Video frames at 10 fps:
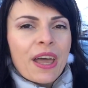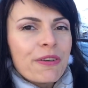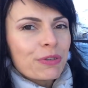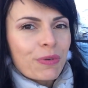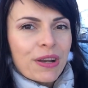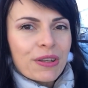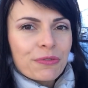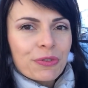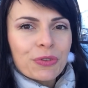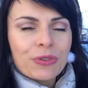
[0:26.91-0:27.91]
every one
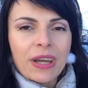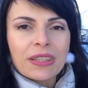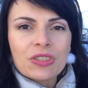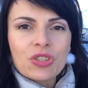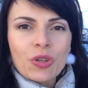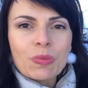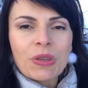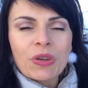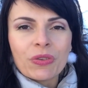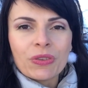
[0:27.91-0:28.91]
of you that joined
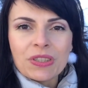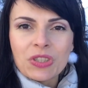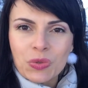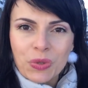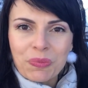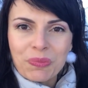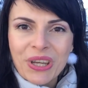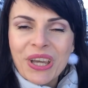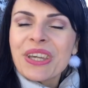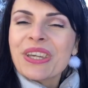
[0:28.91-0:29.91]
me on this trip.
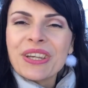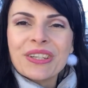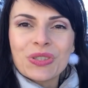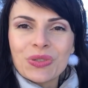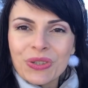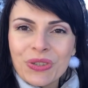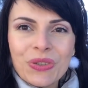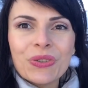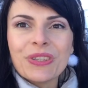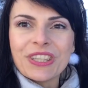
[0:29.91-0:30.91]
Here's your
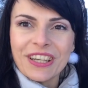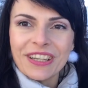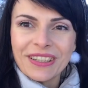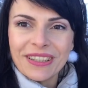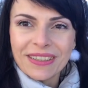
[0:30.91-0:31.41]
new year!